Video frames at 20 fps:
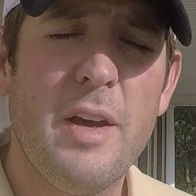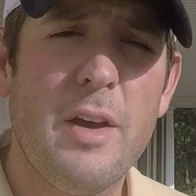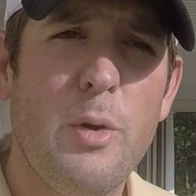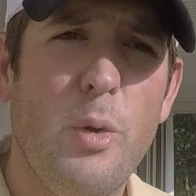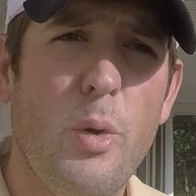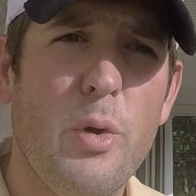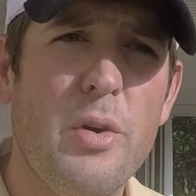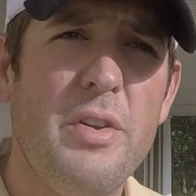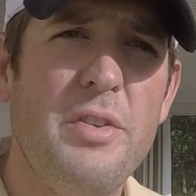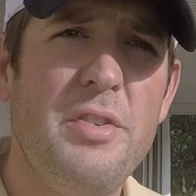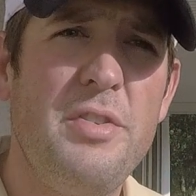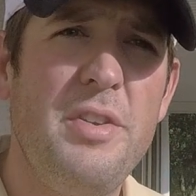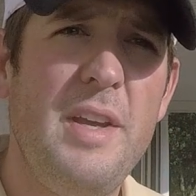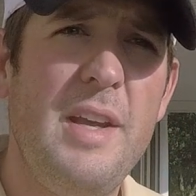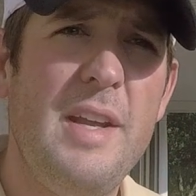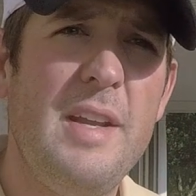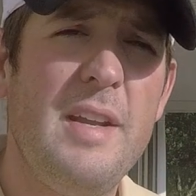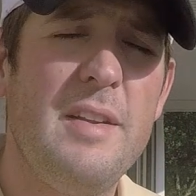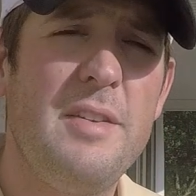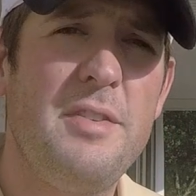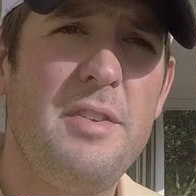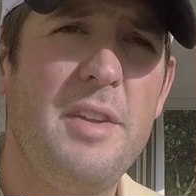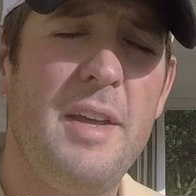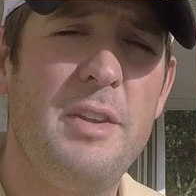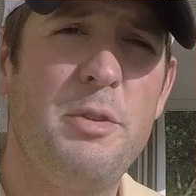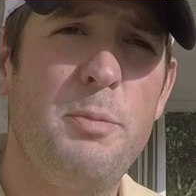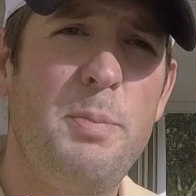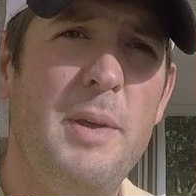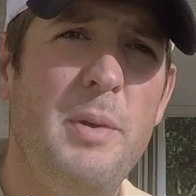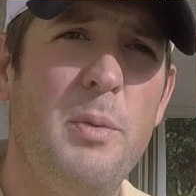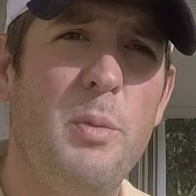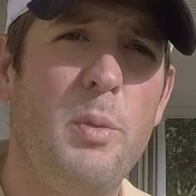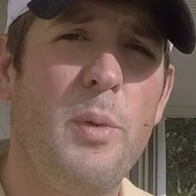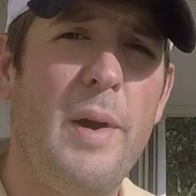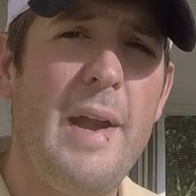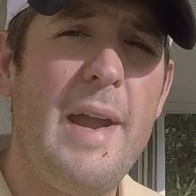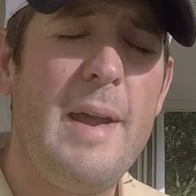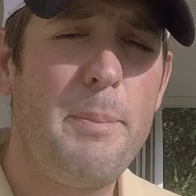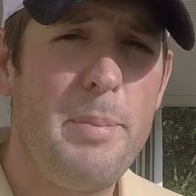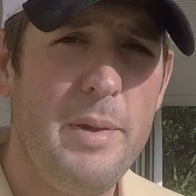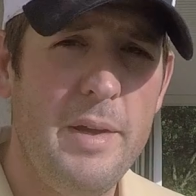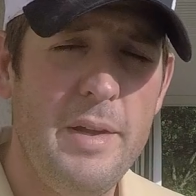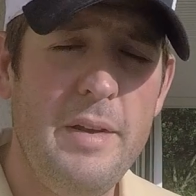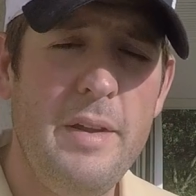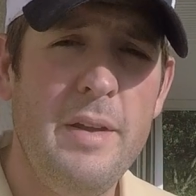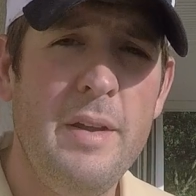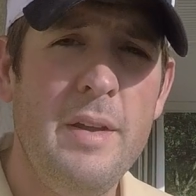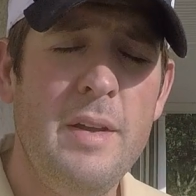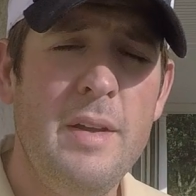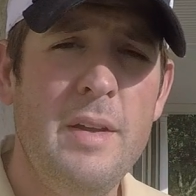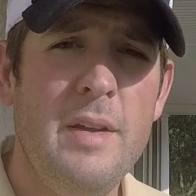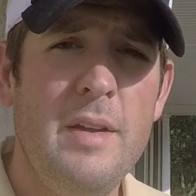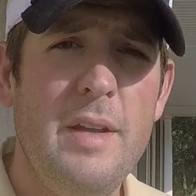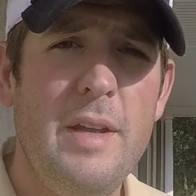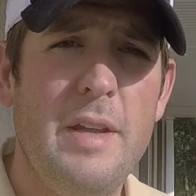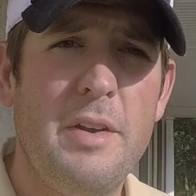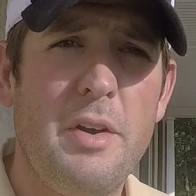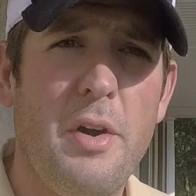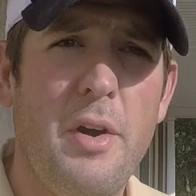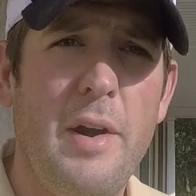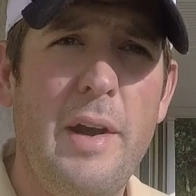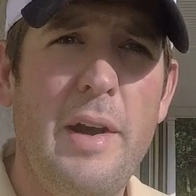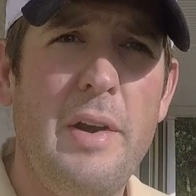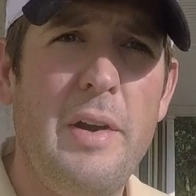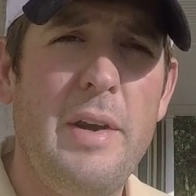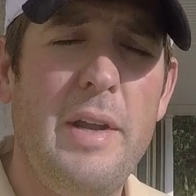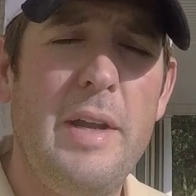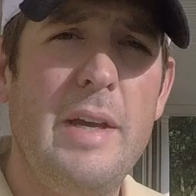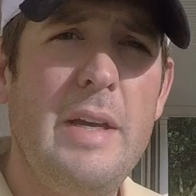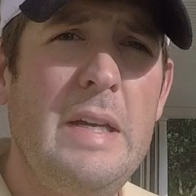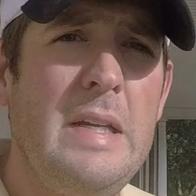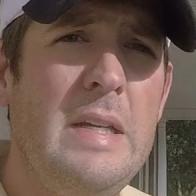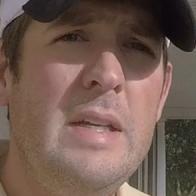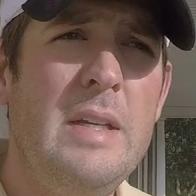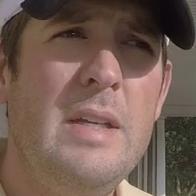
Corn disease has been rampant in our area.